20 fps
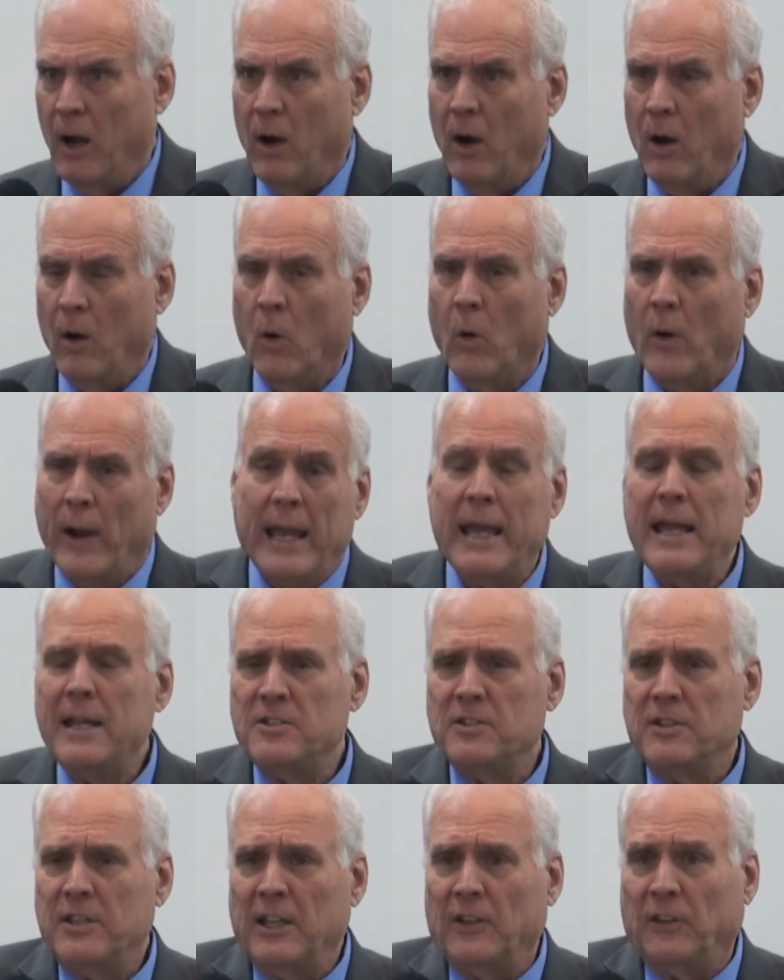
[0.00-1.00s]
oh, age
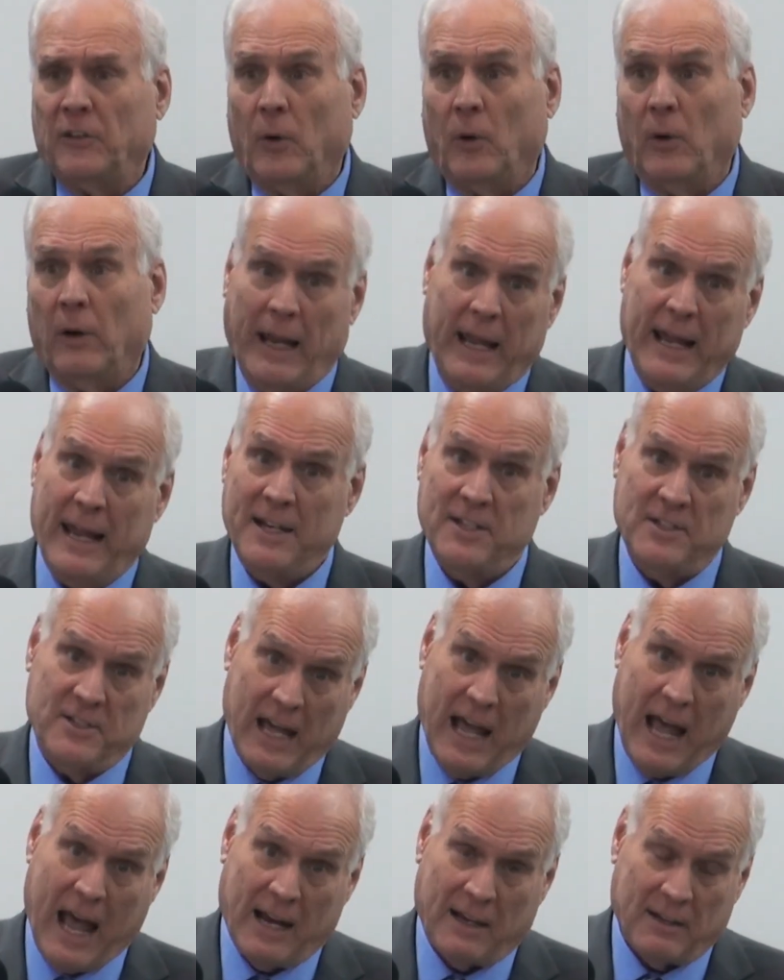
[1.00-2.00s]
this or age
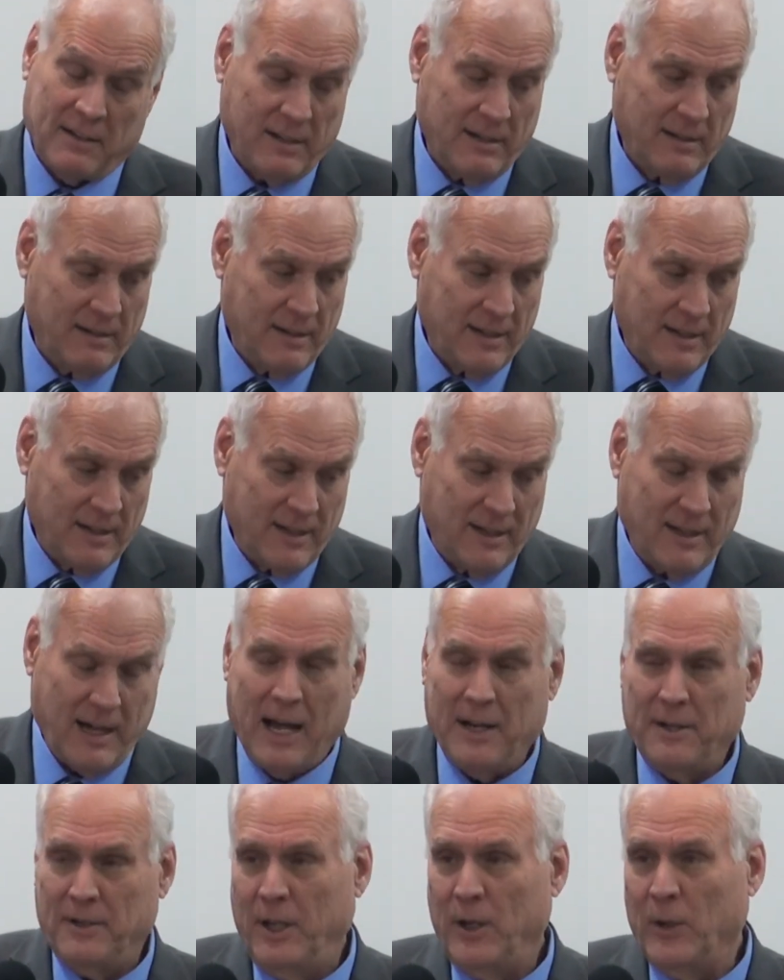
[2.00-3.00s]
that.
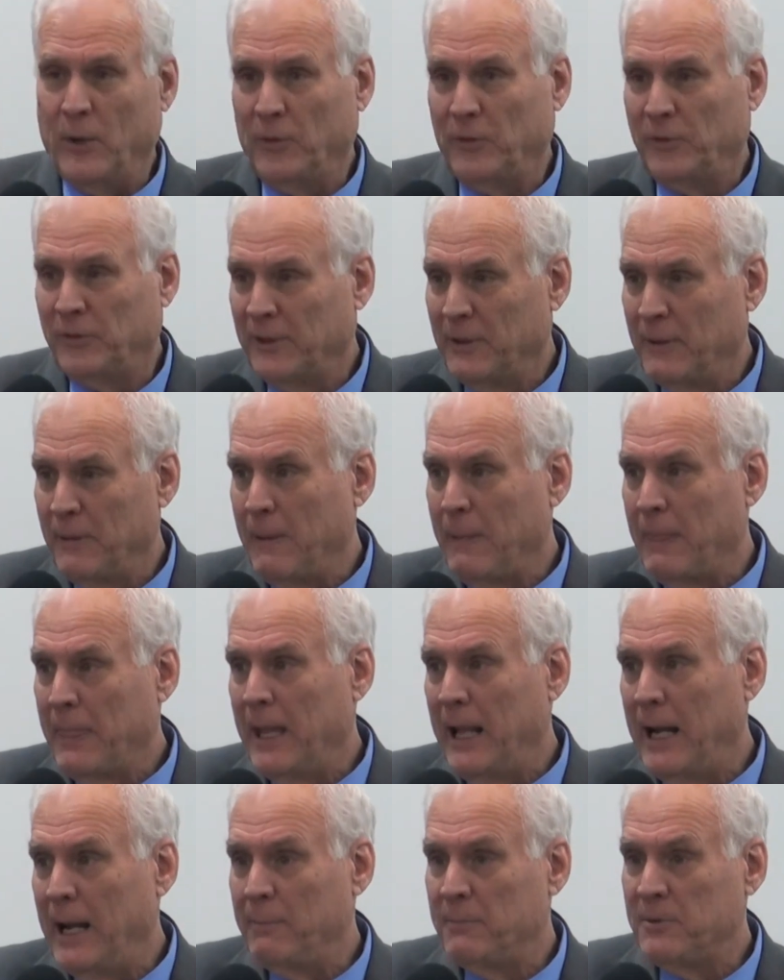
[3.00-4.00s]
God knows.
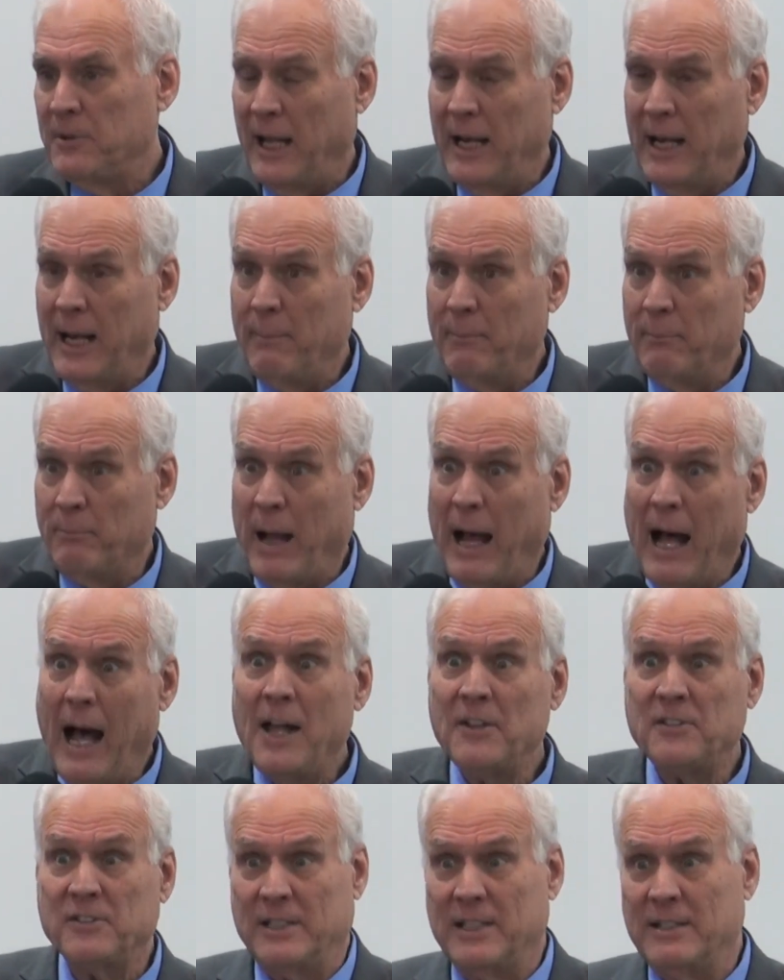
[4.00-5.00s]
And I'm, and I'm
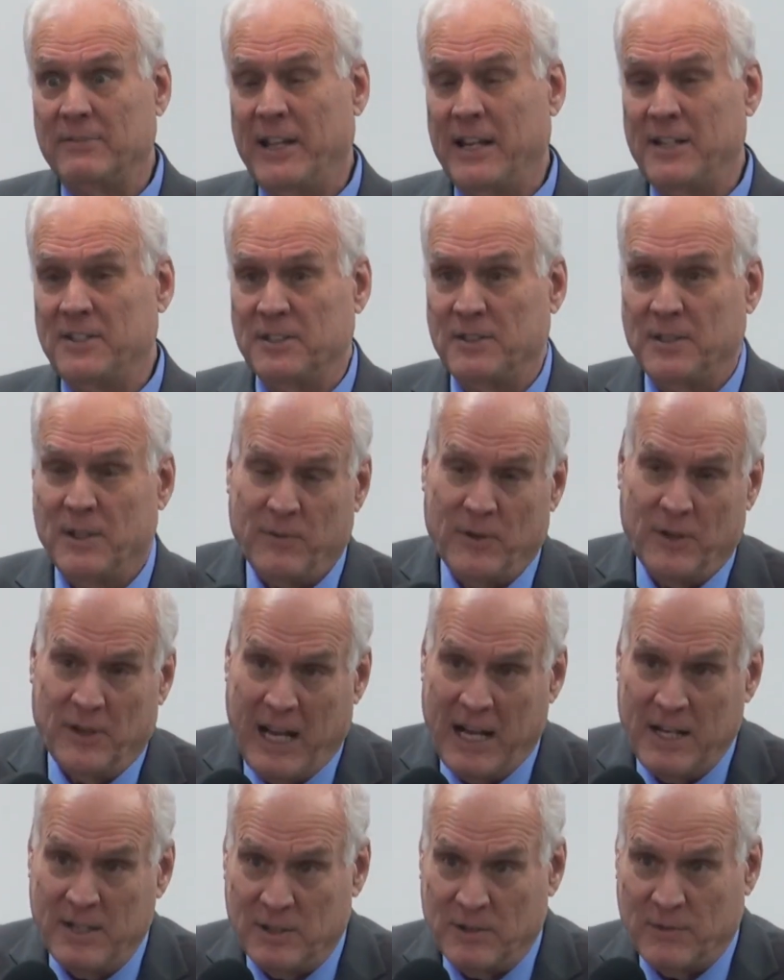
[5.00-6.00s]
positive that it's at different
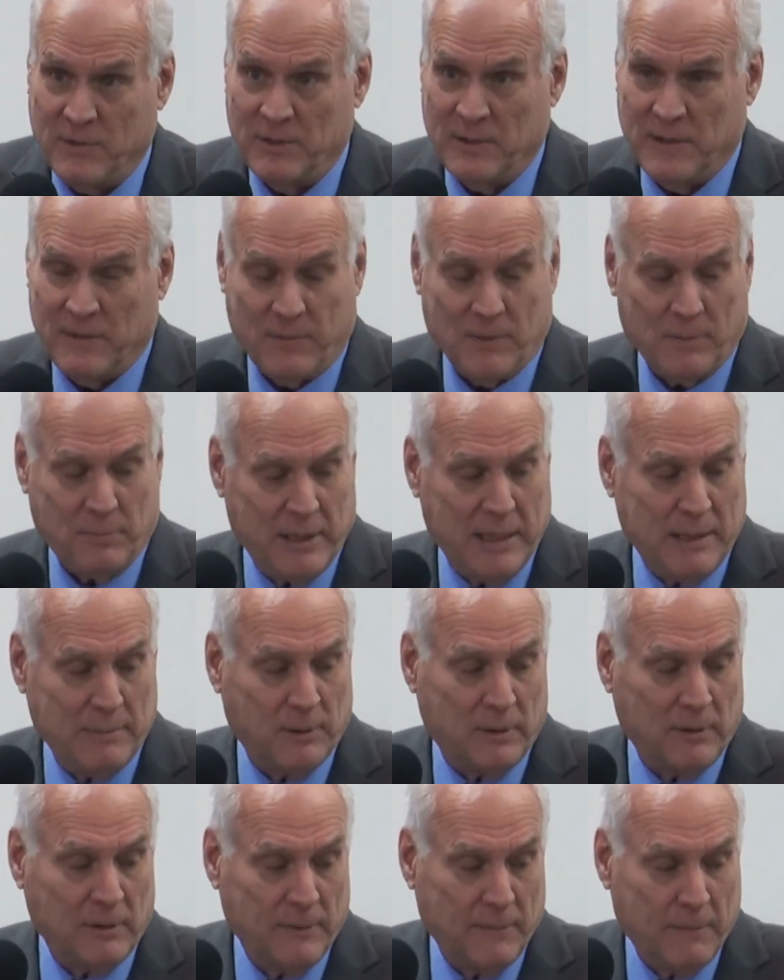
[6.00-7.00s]
ages for different
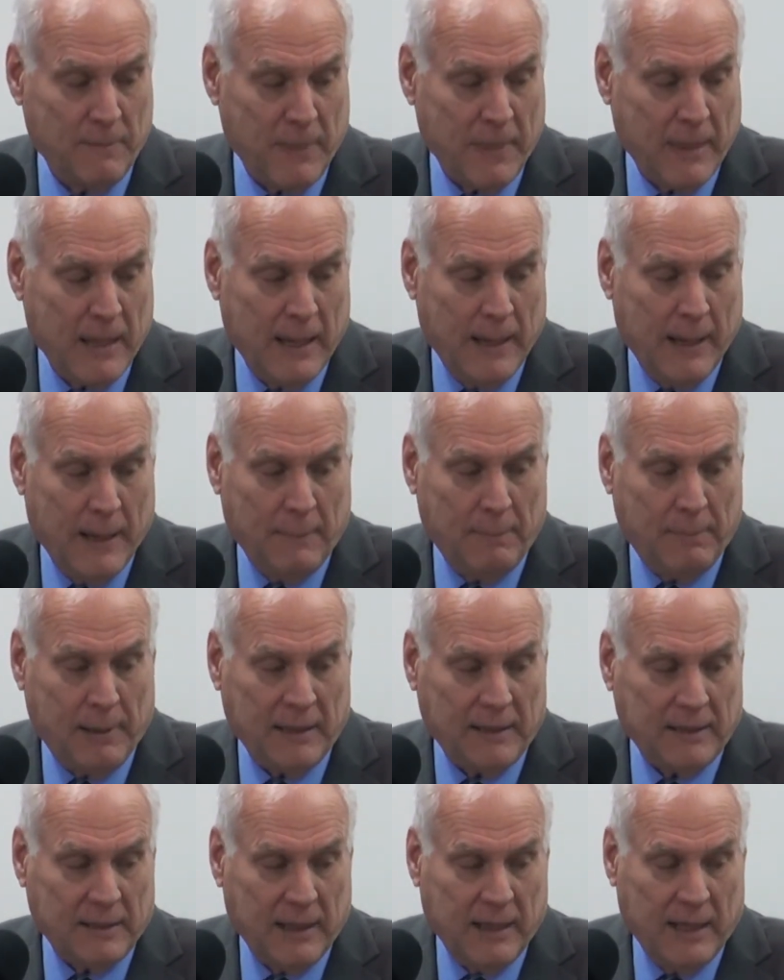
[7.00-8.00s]
people.
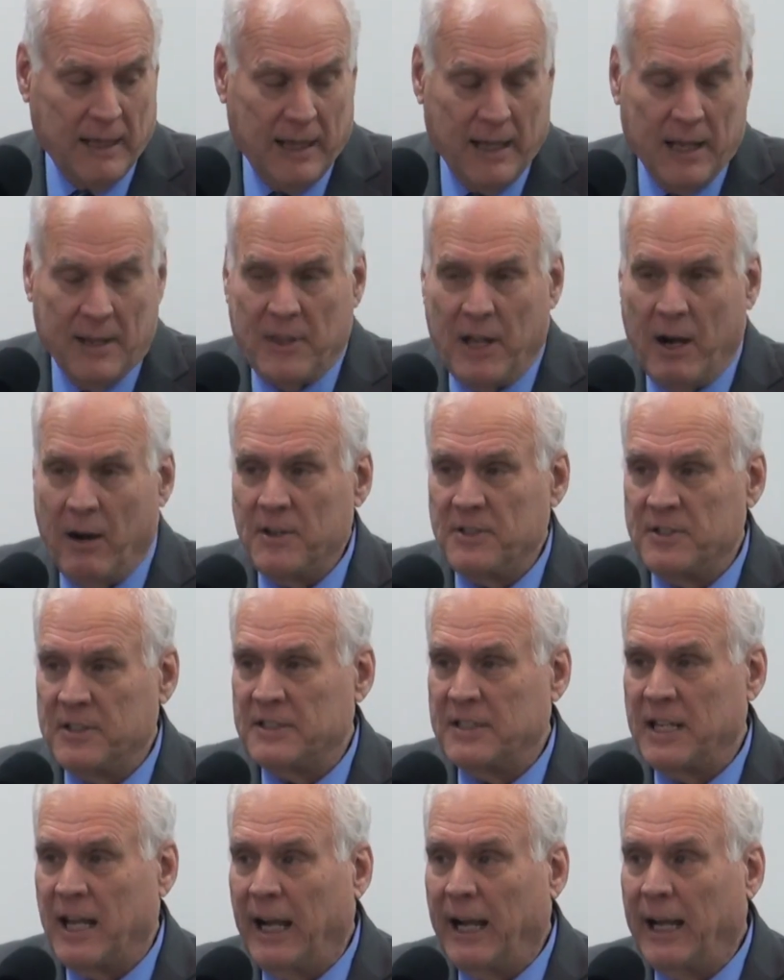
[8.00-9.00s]
But there is a
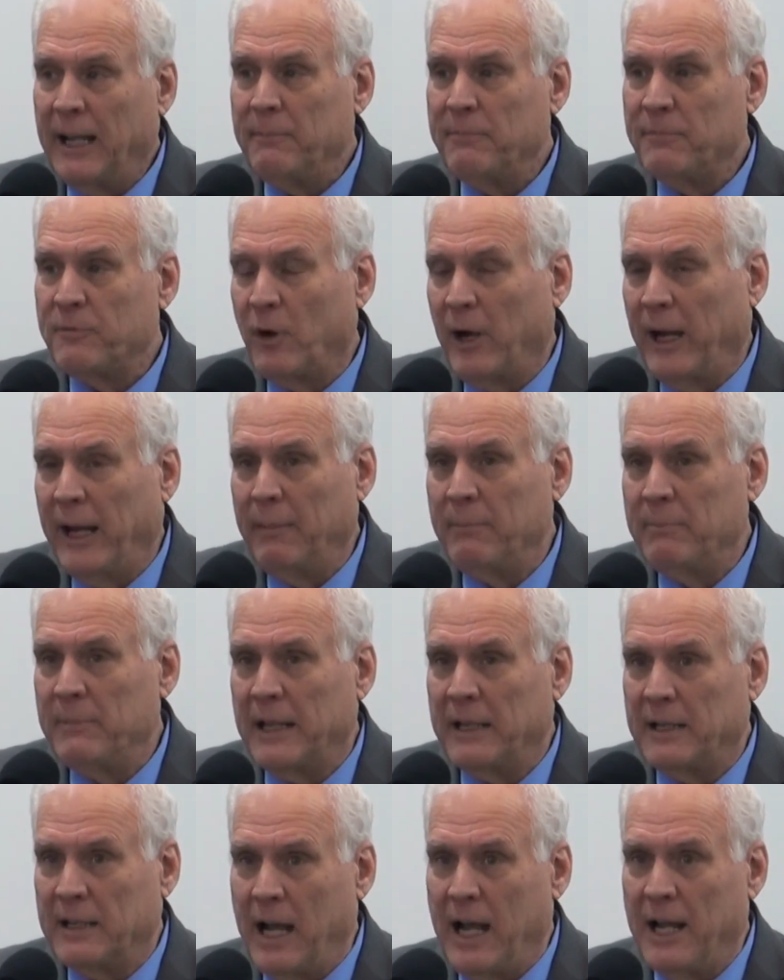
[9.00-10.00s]
time frame that
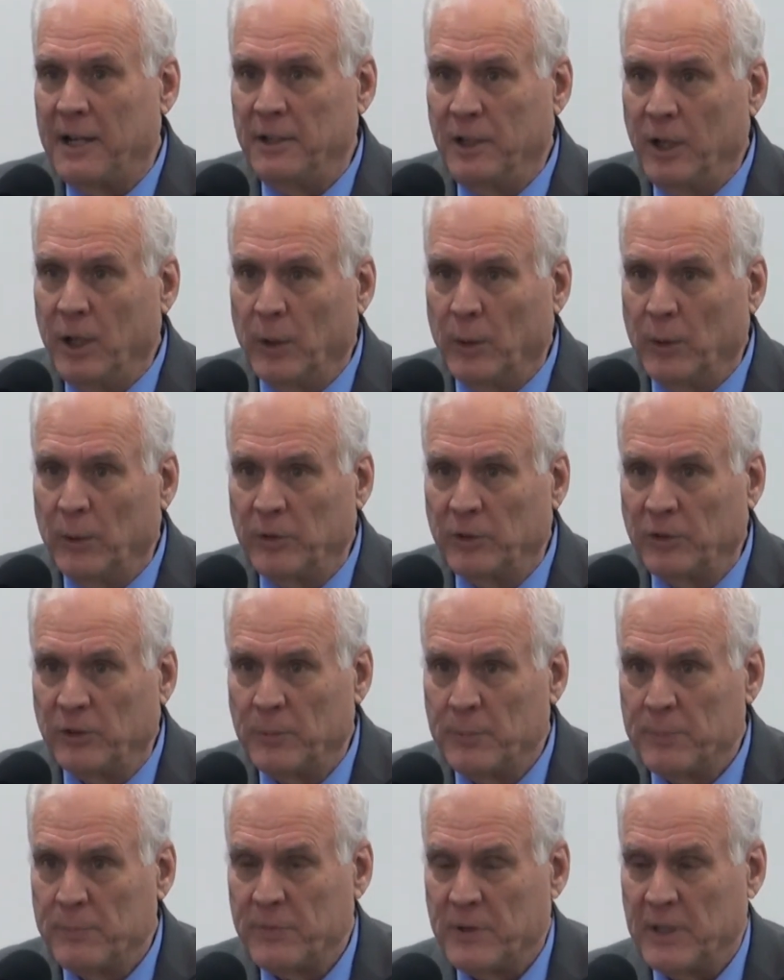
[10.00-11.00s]
God knows
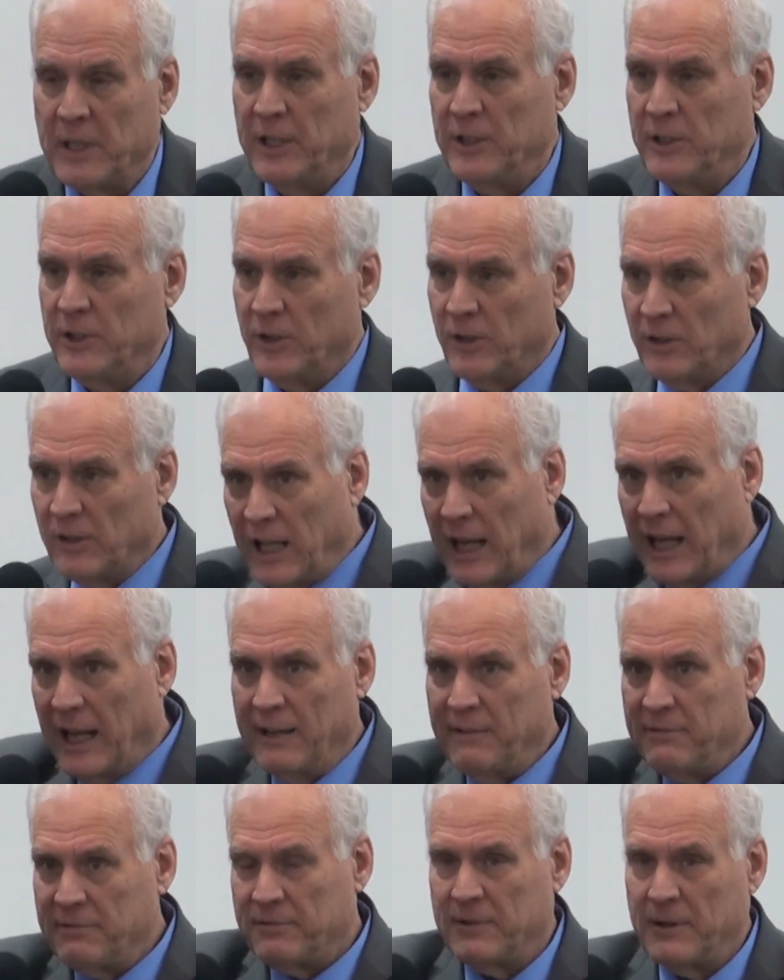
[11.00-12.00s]
in your
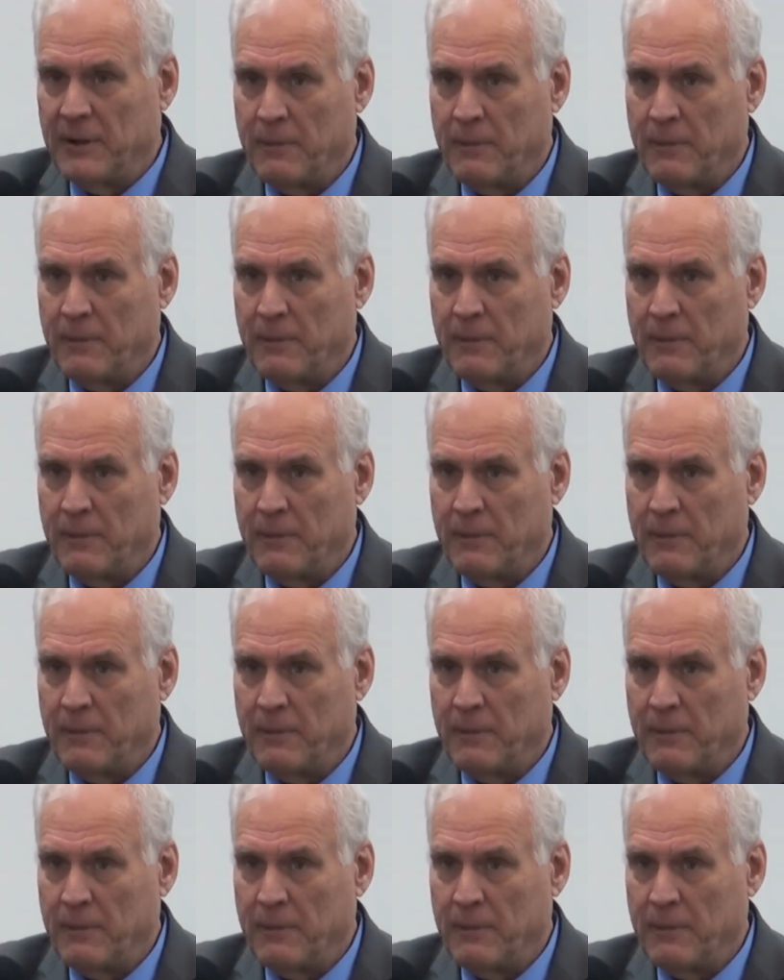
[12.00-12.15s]
life